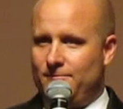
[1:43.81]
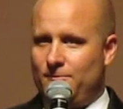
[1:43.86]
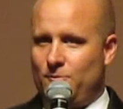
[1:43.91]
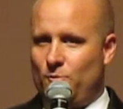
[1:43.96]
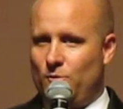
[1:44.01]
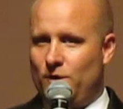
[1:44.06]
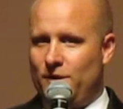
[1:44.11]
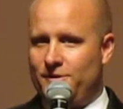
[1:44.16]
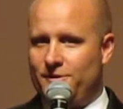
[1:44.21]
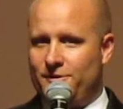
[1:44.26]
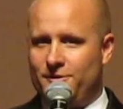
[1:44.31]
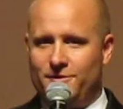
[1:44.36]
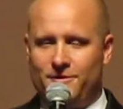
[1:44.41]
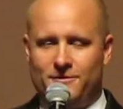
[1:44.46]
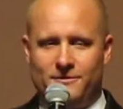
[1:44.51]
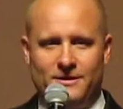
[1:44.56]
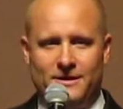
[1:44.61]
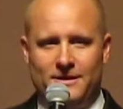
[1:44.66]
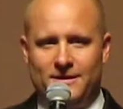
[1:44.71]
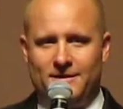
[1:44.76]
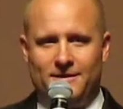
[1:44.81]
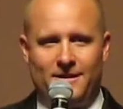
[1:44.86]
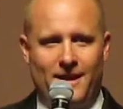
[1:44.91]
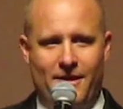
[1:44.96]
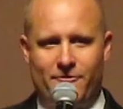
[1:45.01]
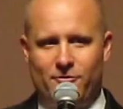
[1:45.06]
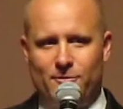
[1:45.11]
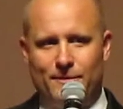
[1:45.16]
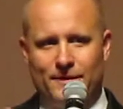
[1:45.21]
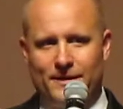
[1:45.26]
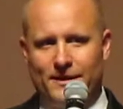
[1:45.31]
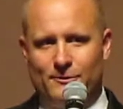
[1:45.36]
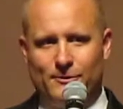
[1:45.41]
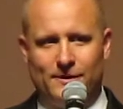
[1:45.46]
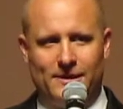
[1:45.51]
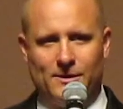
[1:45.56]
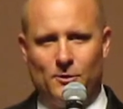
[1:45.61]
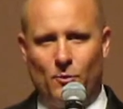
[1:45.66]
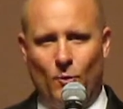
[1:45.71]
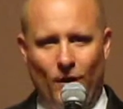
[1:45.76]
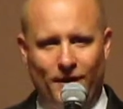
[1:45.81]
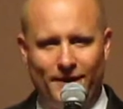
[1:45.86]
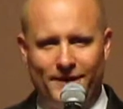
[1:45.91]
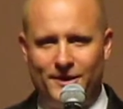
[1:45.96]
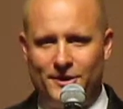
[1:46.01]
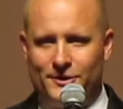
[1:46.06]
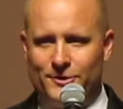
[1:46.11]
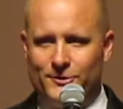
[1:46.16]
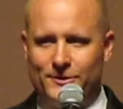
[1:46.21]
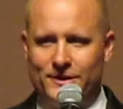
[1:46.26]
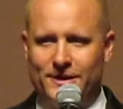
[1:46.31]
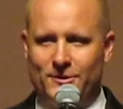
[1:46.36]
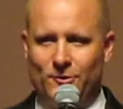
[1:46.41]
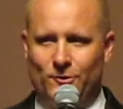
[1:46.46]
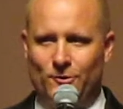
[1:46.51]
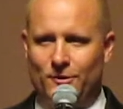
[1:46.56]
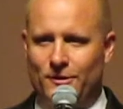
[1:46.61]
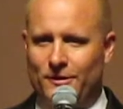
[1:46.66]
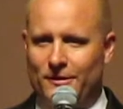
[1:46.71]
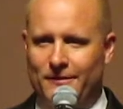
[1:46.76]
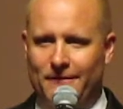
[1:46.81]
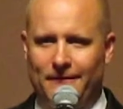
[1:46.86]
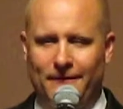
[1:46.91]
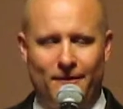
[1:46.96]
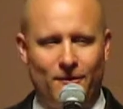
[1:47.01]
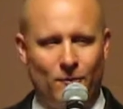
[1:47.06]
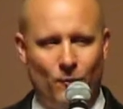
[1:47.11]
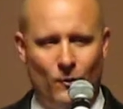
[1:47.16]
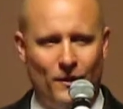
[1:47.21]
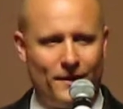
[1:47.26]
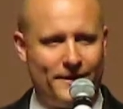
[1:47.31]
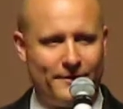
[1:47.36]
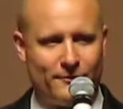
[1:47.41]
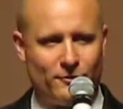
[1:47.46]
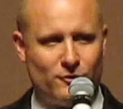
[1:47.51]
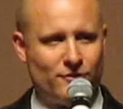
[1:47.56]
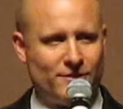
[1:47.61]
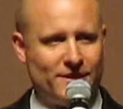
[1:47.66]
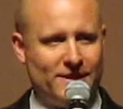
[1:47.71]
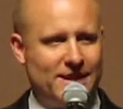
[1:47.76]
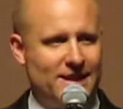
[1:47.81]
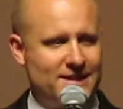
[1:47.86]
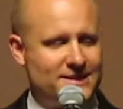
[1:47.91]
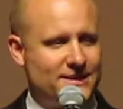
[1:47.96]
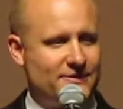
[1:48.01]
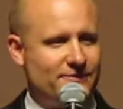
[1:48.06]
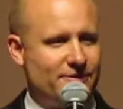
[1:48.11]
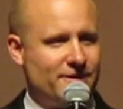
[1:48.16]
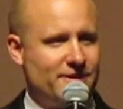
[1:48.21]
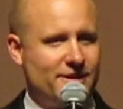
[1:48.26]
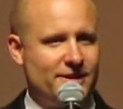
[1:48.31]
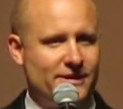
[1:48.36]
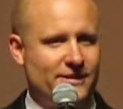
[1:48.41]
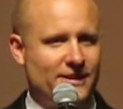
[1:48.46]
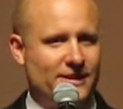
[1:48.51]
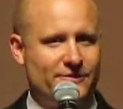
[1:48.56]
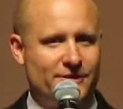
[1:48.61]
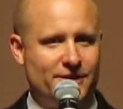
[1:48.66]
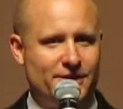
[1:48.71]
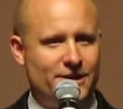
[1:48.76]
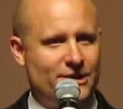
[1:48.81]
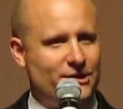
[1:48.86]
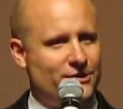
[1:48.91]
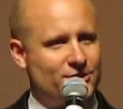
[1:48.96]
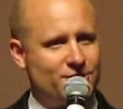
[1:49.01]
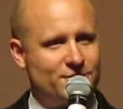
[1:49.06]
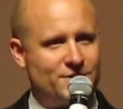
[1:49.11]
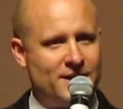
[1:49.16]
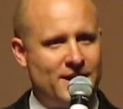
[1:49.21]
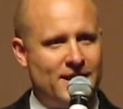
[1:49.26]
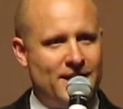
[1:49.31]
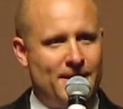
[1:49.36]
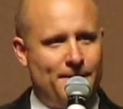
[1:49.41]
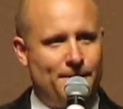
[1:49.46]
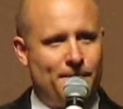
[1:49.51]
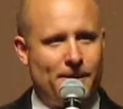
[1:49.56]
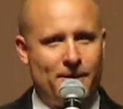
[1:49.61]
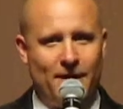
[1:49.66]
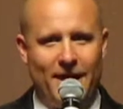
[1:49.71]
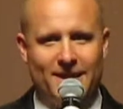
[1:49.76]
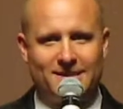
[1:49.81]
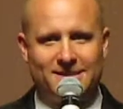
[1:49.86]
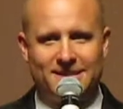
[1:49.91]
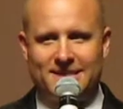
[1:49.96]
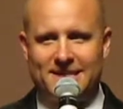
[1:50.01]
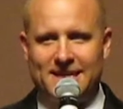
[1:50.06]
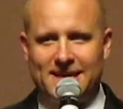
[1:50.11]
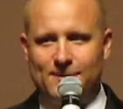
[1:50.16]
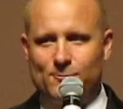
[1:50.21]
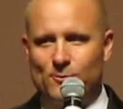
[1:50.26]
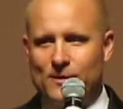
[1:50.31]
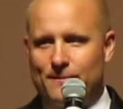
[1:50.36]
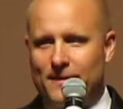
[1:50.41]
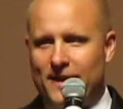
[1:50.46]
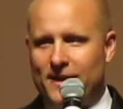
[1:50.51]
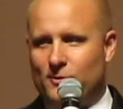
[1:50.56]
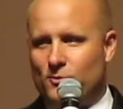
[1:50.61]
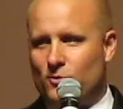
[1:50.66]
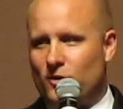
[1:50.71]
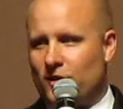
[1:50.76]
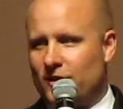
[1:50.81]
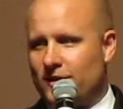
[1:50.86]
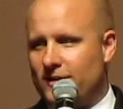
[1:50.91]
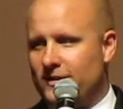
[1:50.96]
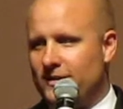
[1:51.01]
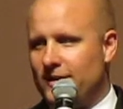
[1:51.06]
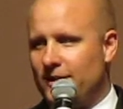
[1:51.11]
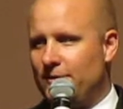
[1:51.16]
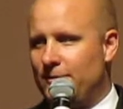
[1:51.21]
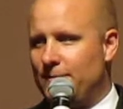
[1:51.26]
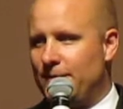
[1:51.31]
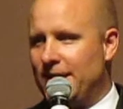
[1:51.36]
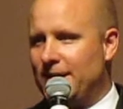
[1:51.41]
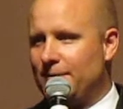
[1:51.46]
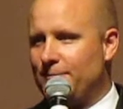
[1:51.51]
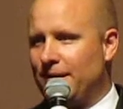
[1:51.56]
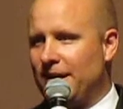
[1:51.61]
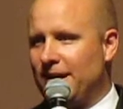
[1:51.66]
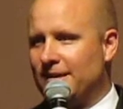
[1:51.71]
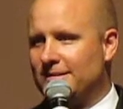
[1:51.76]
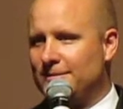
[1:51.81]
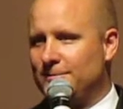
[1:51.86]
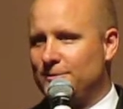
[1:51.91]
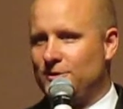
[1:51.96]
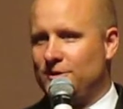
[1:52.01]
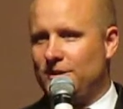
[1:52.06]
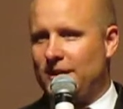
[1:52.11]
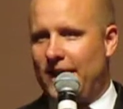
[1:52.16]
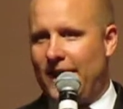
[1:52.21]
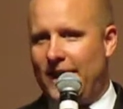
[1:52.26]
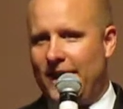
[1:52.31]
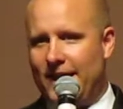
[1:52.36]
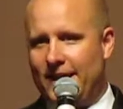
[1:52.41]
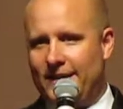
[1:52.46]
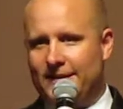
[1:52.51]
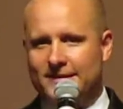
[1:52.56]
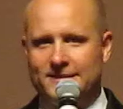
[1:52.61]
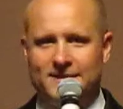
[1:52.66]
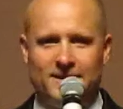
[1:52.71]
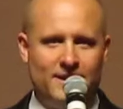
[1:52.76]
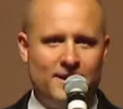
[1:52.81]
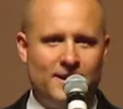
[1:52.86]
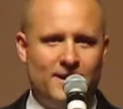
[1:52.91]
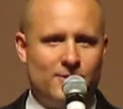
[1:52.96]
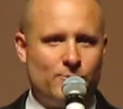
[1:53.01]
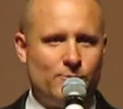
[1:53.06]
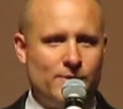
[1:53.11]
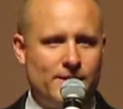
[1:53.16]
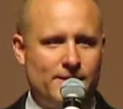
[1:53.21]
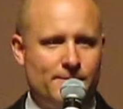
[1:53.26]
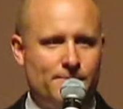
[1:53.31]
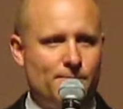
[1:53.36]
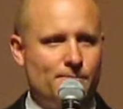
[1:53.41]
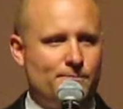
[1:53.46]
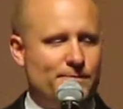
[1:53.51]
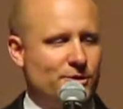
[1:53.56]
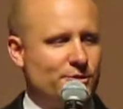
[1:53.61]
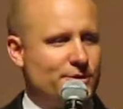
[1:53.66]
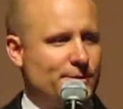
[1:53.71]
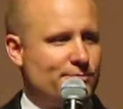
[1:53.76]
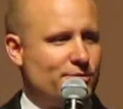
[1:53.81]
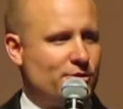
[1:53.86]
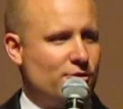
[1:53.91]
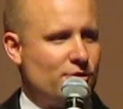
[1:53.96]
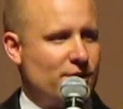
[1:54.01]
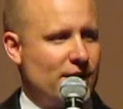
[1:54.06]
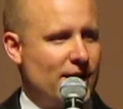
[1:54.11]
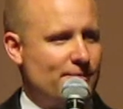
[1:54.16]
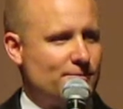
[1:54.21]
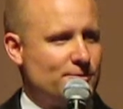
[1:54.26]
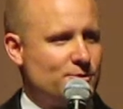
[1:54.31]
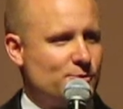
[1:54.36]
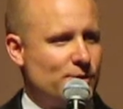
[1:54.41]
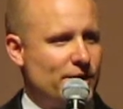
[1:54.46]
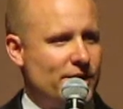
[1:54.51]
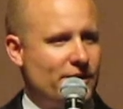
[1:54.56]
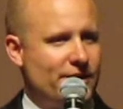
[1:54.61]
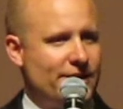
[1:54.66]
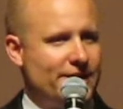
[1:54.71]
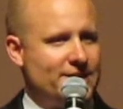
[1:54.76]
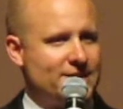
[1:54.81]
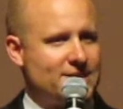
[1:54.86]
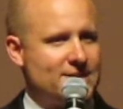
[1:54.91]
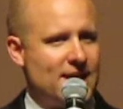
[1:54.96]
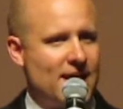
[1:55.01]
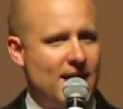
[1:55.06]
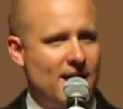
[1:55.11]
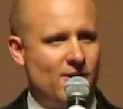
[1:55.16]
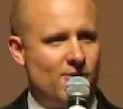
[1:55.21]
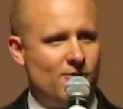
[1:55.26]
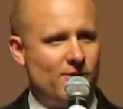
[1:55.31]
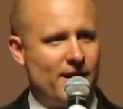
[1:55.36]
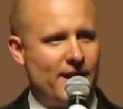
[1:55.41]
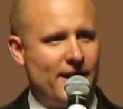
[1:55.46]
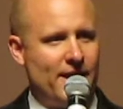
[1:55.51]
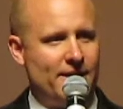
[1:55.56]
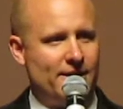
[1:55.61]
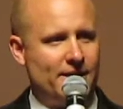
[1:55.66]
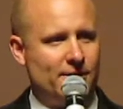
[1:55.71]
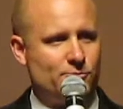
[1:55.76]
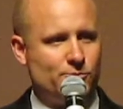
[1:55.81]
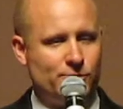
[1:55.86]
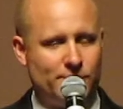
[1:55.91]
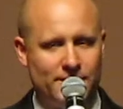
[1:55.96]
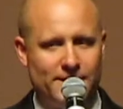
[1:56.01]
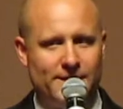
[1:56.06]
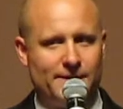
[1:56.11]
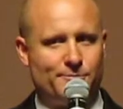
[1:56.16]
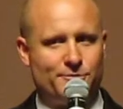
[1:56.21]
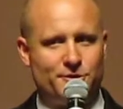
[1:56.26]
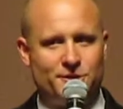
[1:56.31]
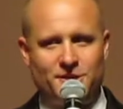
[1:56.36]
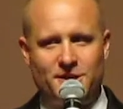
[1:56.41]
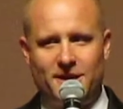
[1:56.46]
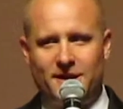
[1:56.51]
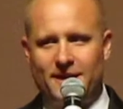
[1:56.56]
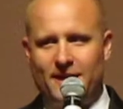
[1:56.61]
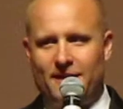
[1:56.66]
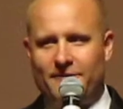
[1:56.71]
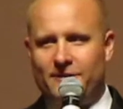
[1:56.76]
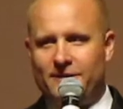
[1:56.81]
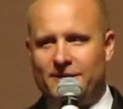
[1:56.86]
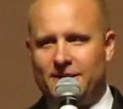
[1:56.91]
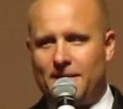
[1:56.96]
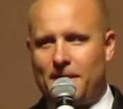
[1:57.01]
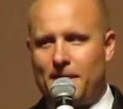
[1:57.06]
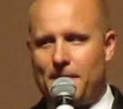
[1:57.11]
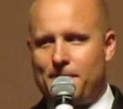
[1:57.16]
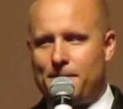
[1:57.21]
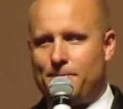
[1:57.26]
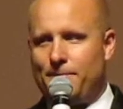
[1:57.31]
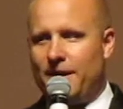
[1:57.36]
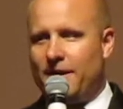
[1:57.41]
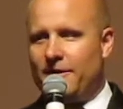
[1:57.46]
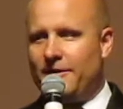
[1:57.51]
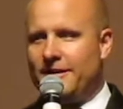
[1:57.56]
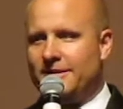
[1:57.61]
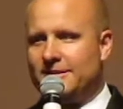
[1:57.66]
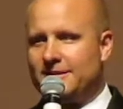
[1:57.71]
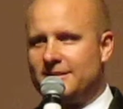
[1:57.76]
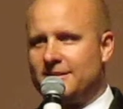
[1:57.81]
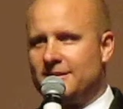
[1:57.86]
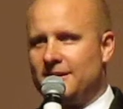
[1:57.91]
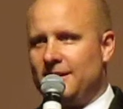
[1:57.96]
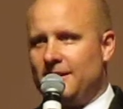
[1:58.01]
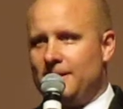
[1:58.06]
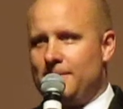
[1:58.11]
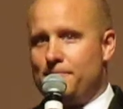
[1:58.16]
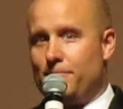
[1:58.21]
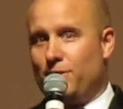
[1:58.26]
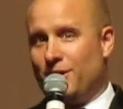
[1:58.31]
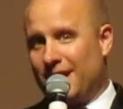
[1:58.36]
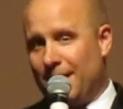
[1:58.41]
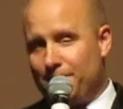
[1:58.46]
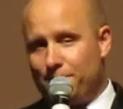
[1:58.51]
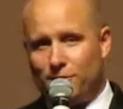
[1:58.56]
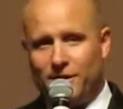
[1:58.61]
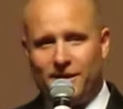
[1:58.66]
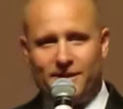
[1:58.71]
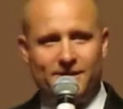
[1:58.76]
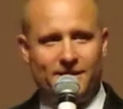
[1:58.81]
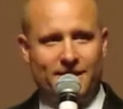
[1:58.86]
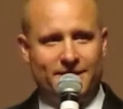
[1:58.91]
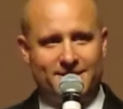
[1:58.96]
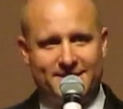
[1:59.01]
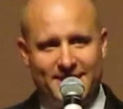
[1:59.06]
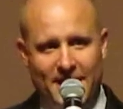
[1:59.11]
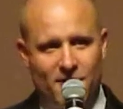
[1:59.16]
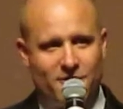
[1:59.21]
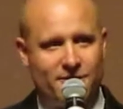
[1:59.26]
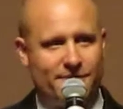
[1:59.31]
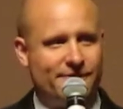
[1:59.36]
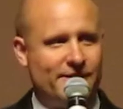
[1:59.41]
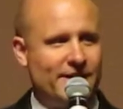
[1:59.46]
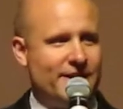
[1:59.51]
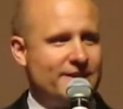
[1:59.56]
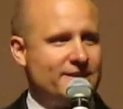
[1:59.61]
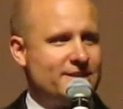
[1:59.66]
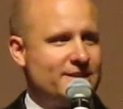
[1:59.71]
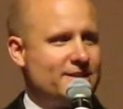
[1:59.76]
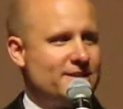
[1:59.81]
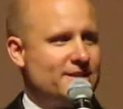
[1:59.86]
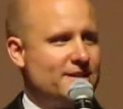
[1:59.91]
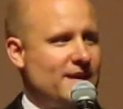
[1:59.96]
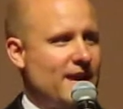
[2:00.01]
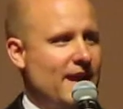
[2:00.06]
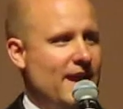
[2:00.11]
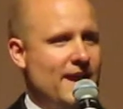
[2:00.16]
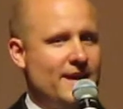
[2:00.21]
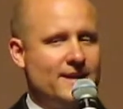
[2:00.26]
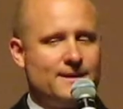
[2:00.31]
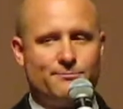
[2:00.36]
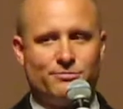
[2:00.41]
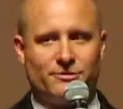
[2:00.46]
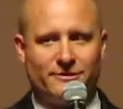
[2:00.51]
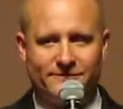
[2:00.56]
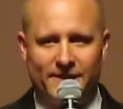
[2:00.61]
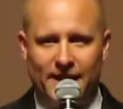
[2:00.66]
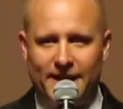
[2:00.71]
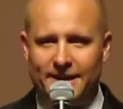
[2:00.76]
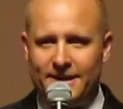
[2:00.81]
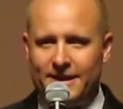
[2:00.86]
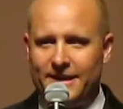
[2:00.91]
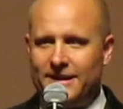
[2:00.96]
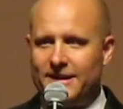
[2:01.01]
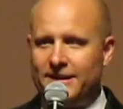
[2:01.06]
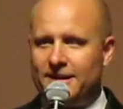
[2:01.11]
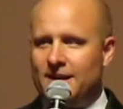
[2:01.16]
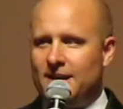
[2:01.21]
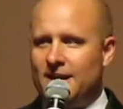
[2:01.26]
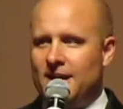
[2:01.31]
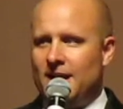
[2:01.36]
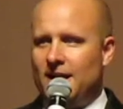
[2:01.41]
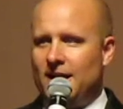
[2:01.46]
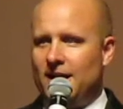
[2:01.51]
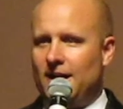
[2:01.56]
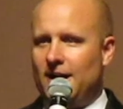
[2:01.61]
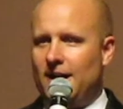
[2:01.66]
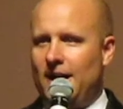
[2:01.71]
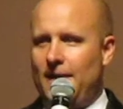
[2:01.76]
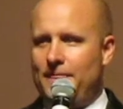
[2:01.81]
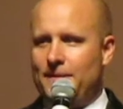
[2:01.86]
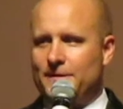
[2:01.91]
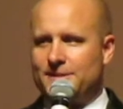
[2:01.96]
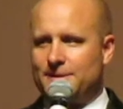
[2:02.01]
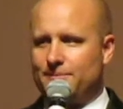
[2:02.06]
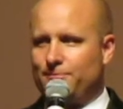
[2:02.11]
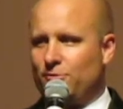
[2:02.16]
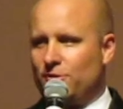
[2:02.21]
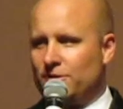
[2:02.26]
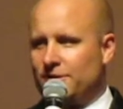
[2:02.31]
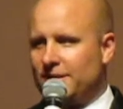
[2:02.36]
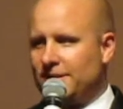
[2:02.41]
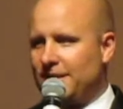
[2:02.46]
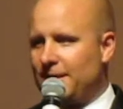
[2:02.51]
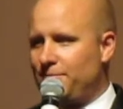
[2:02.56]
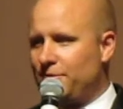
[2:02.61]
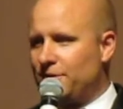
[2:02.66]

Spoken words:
whether everybody really wanted to do it or whatever. Over the last 11 years, as a team, we made it work, and we made it possible, and we built a program to where it is now, and I really appreciate everything that the parents put up with and sacrificed and provided, and the support that they